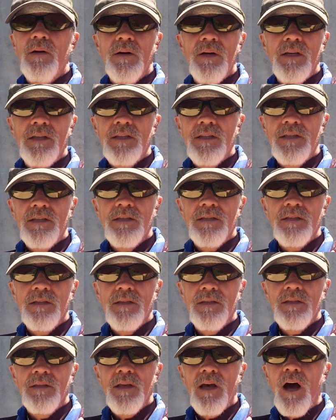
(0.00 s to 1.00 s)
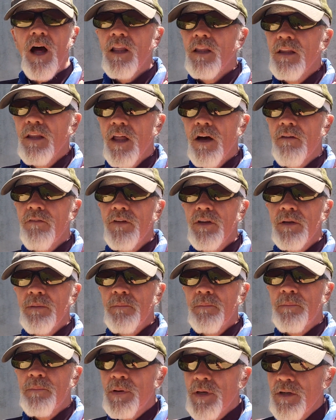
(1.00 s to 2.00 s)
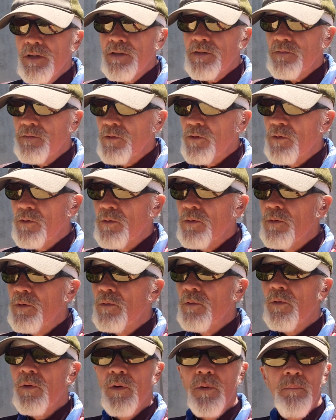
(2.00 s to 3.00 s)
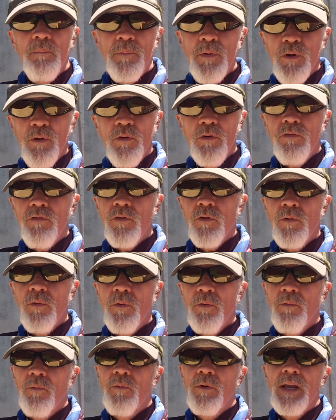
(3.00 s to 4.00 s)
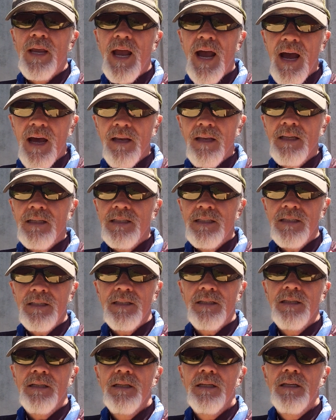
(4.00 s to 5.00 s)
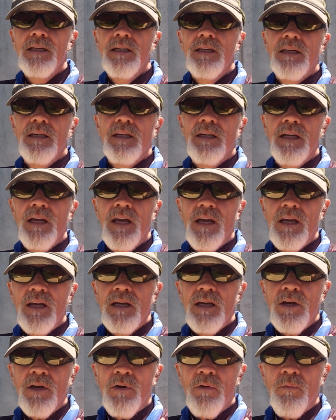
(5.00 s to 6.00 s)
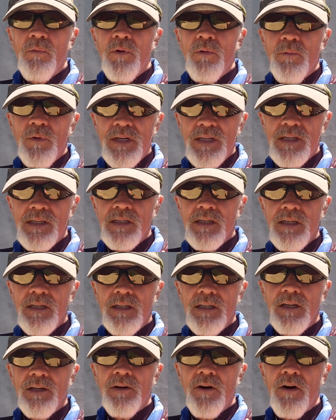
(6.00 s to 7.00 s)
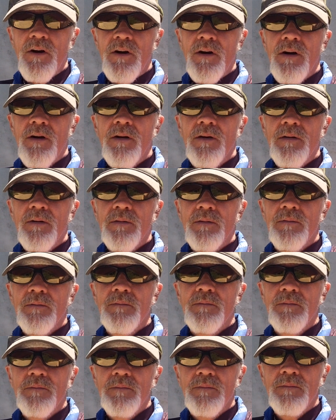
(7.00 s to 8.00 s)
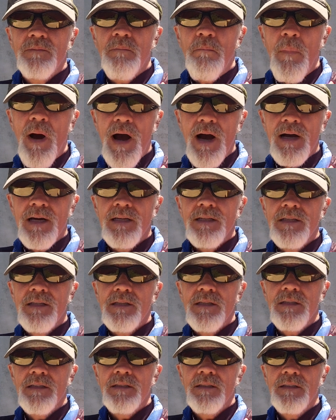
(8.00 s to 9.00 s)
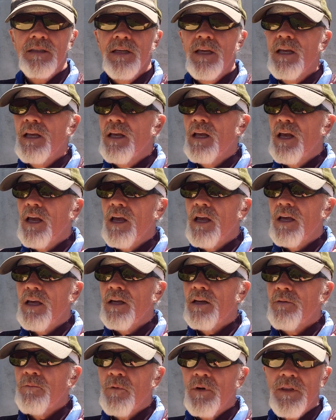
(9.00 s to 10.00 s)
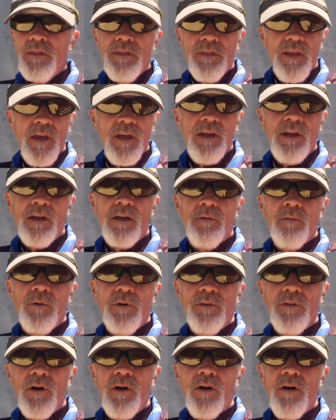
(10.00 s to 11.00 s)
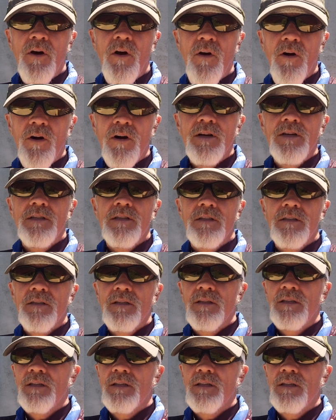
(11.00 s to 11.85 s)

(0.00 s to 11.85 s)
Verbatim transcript: It's a loving, peaceful, beautiful reality when we see it in our minds and we think with our hearts.